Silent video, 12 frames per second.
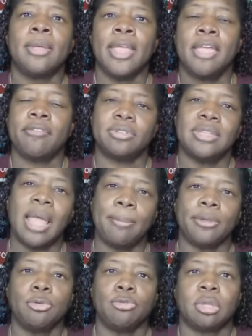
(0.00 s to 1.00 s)
If it's not
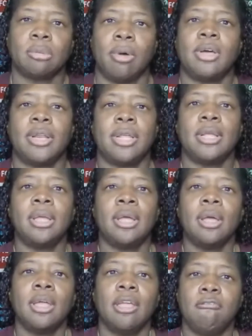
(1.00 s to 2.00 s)
producing money,
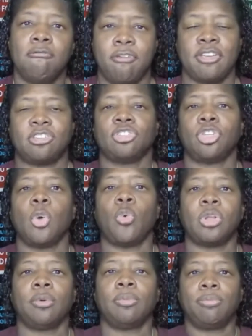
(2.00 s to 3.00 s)
investors don't
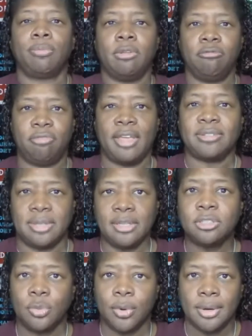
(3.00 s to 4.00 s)
want to invest
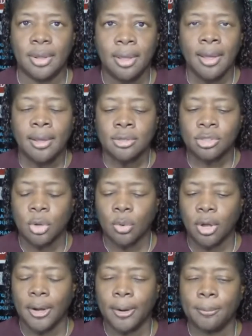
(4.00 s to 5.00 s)
into it.
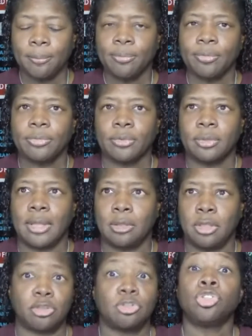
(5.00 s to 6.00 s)
So then
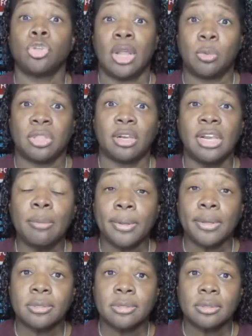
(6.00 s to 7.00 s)
you saw that with the
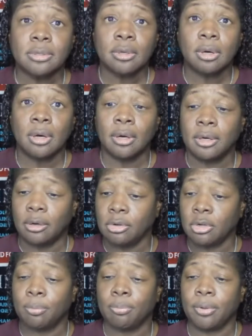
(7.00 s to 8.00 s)
Olympics, or
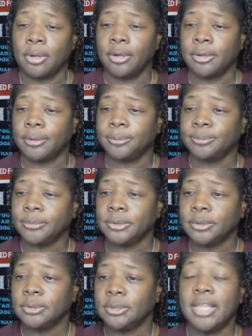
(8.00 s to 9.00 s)
the
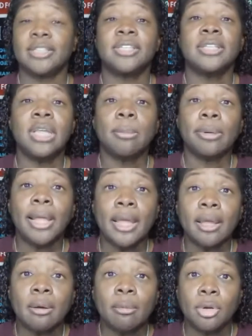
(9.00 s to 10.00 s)
NCAA,
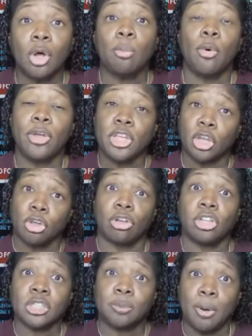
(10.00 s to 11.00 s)
when no boy girl
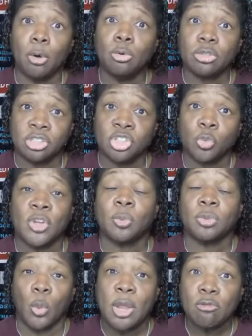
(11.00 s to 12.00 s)
exposed the situation with
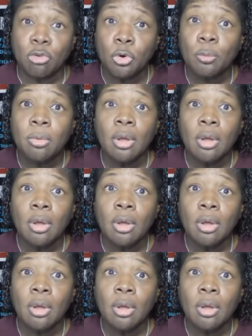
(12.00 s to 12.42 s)
the weight room.